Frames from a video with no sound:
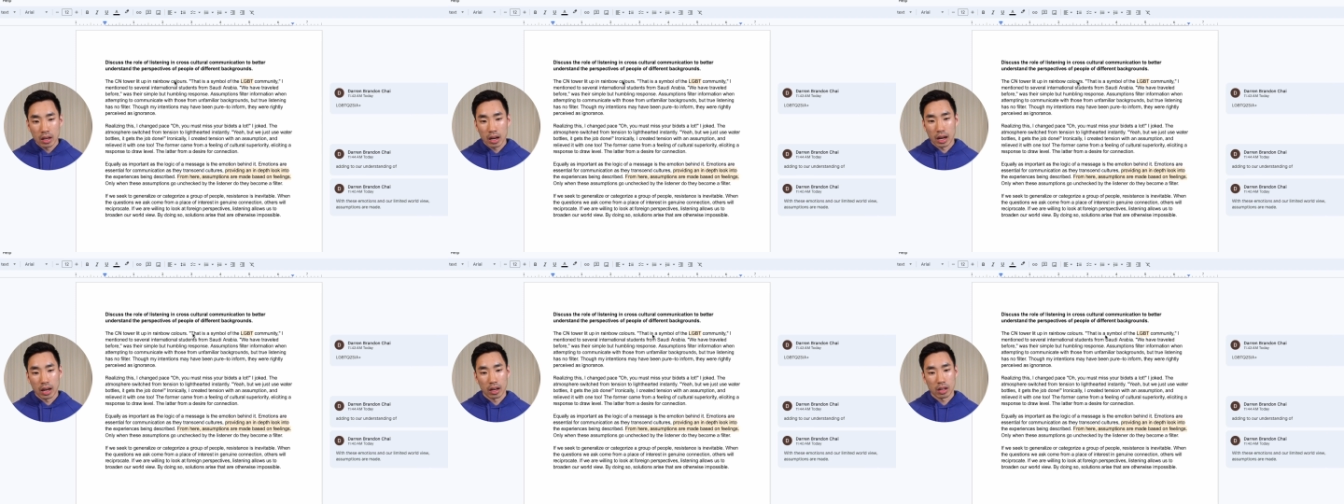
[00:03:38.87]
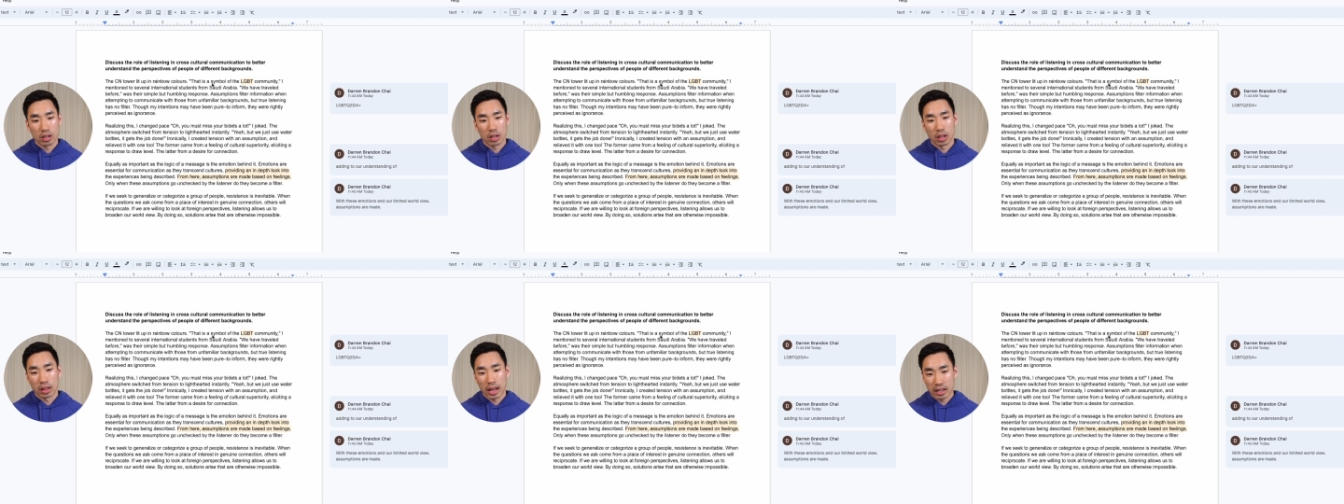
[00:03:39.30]
Uh,
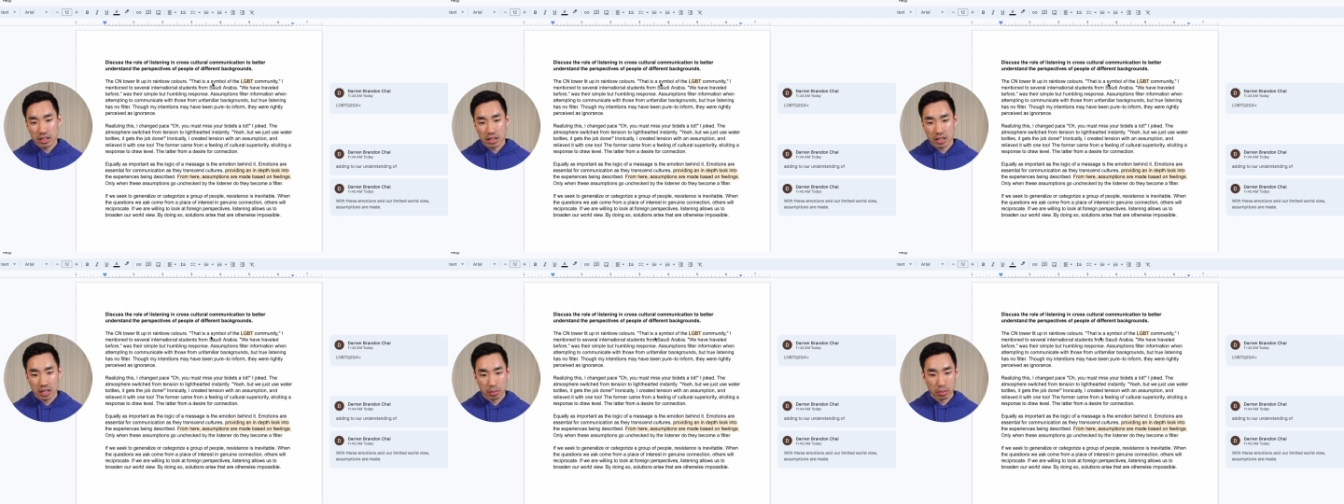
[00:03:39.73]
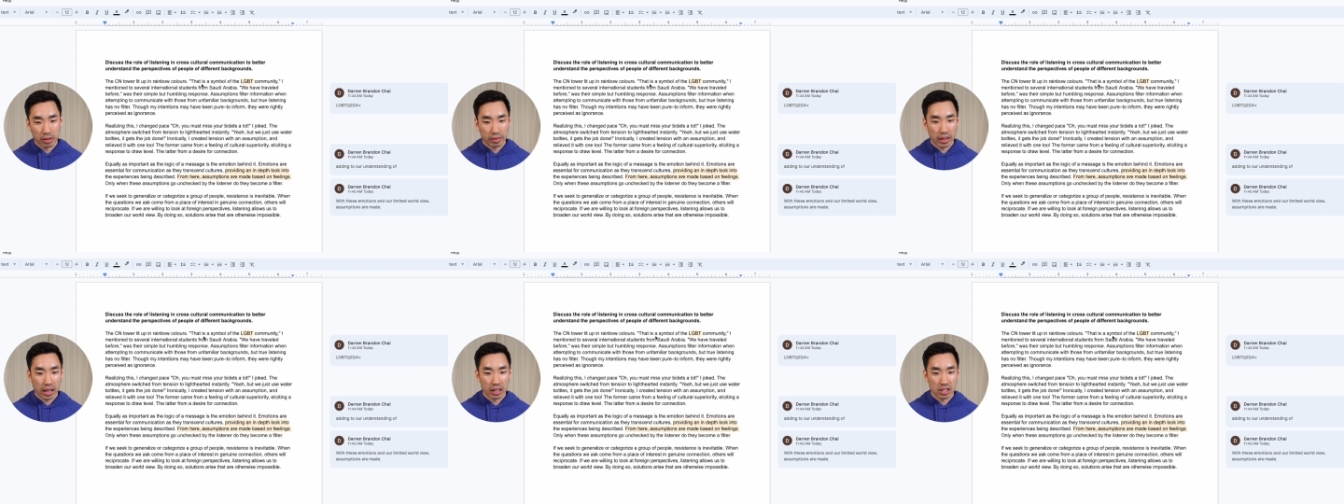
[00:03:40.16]
that is a symbol
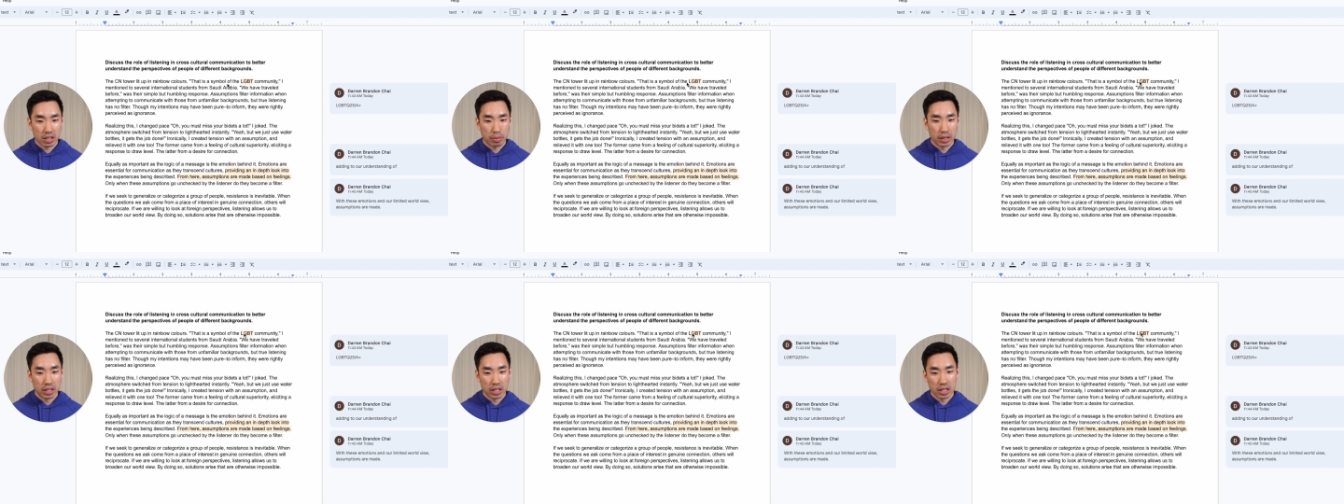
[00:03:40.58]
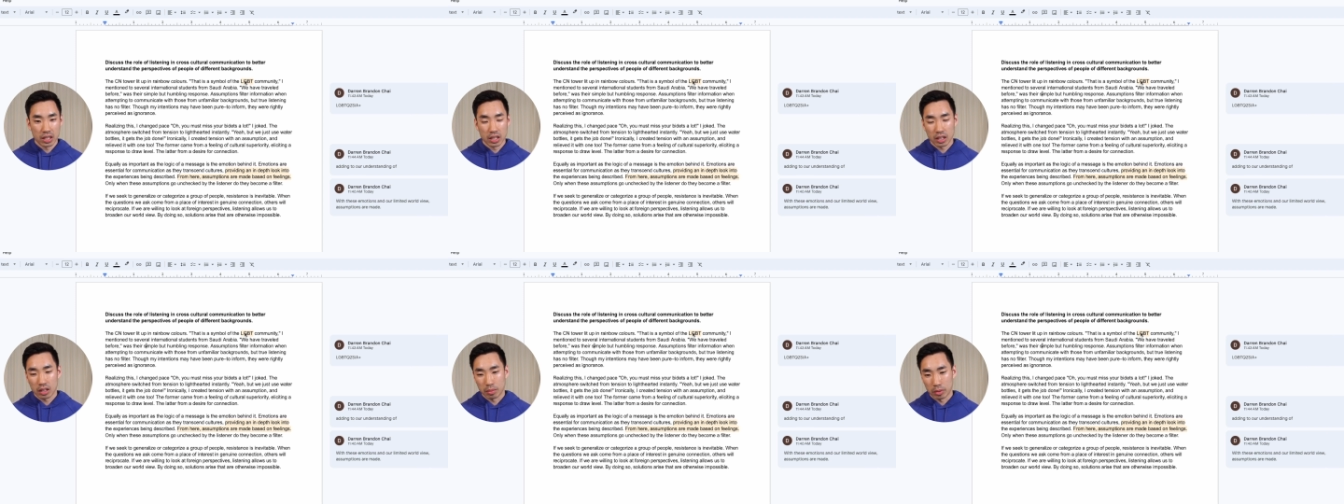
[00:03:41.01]
of the L G B
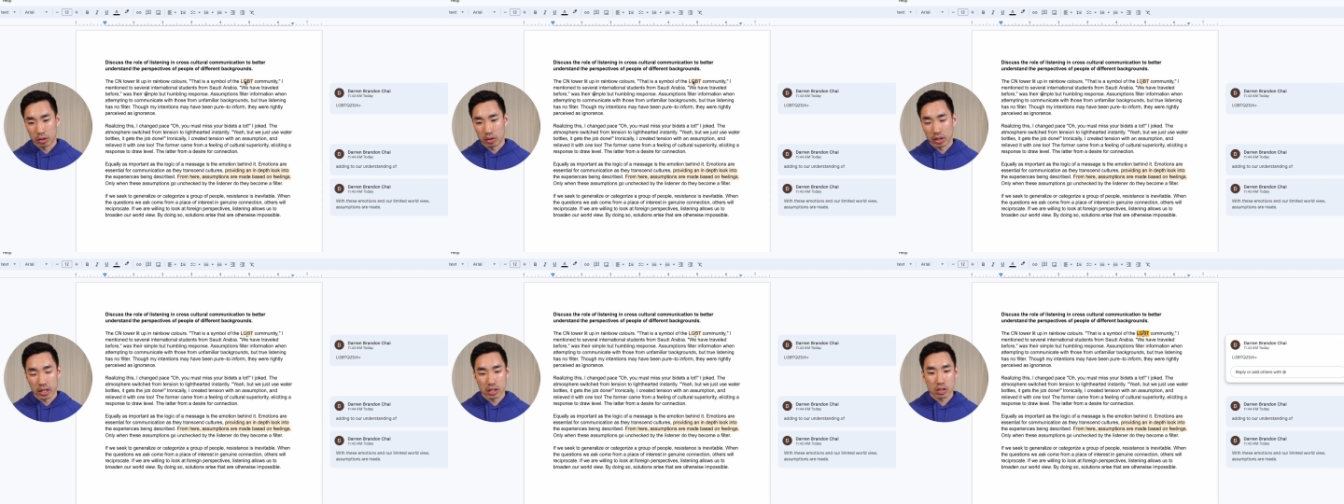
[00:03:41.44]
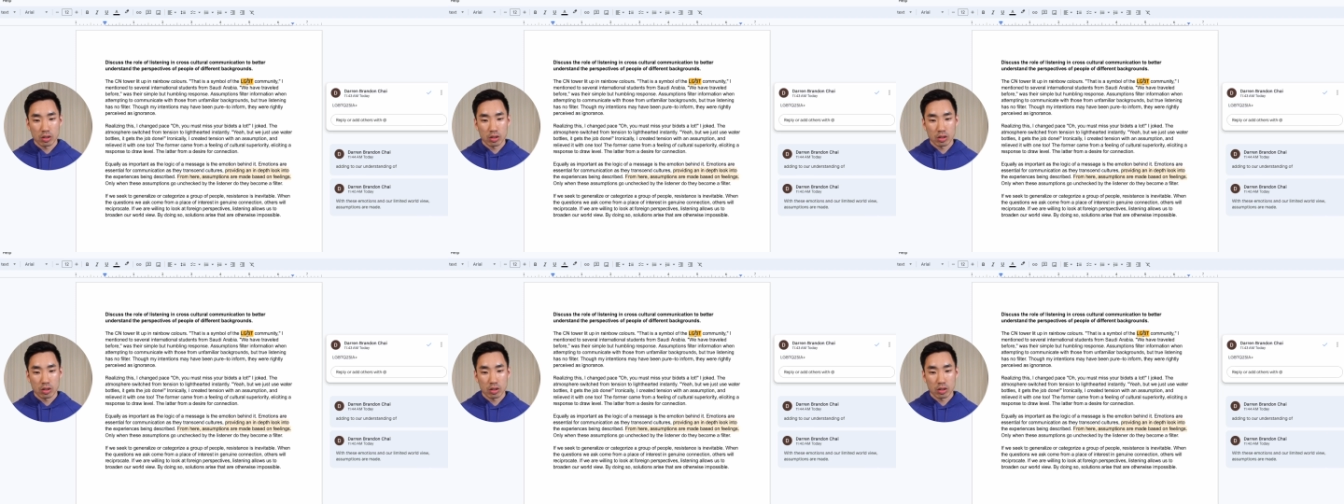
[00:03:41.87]
T community.